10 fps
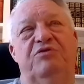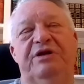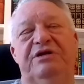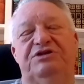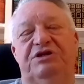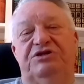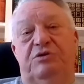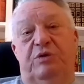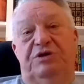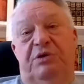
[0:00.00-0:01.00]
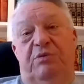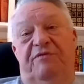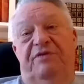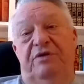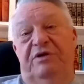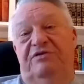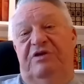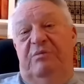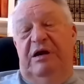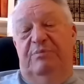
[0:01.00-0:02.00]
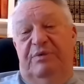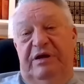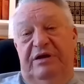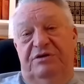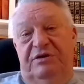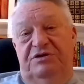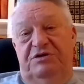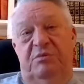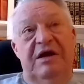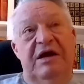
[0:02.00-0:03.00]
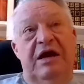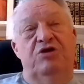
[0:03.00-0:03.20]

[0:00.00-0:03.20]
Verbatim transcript: treatises in which he refuted semi-Pelagianism,